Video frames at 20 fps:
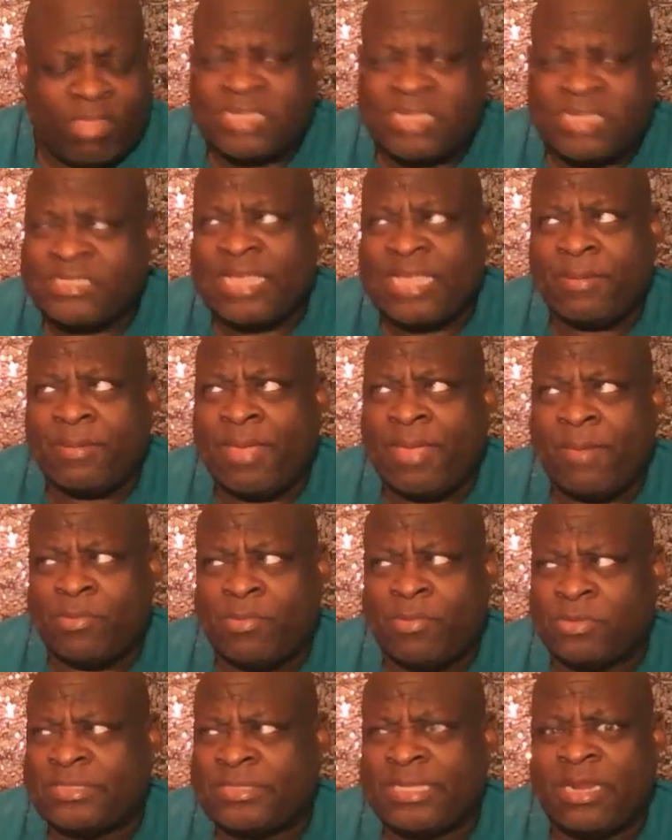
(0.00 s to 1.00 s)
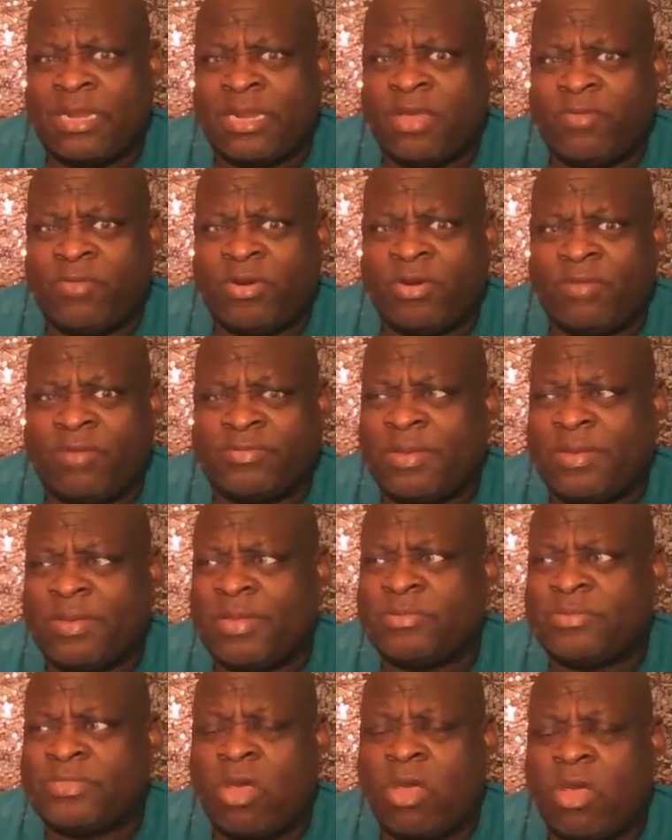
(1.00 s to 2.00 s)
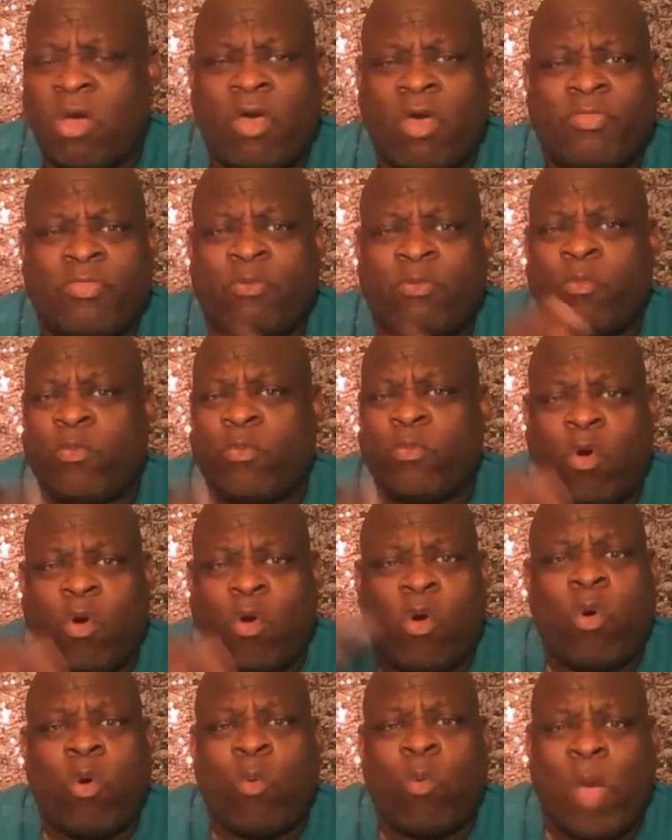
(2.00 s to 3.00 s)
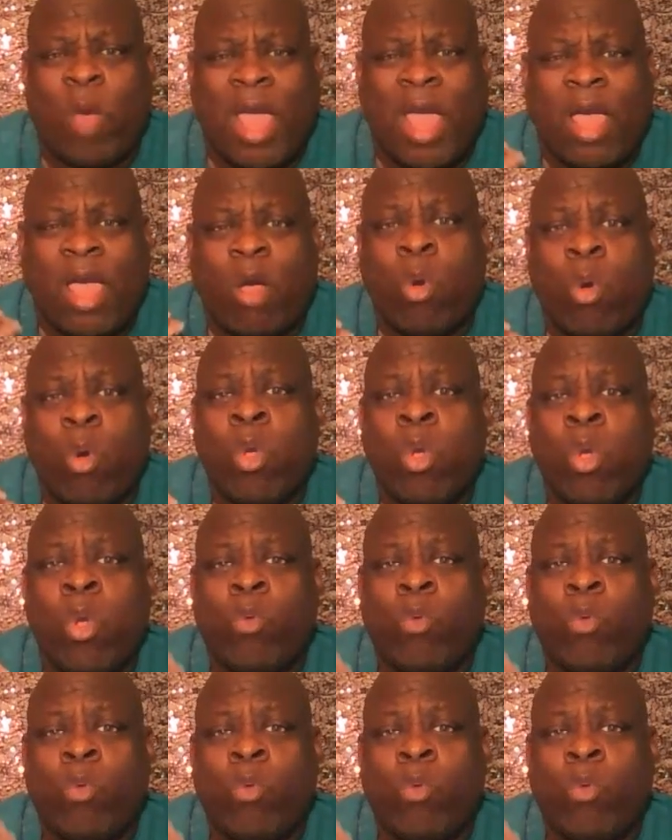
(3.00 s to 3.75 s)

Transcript: Seth kept on sitting over there every time. He was all the whole while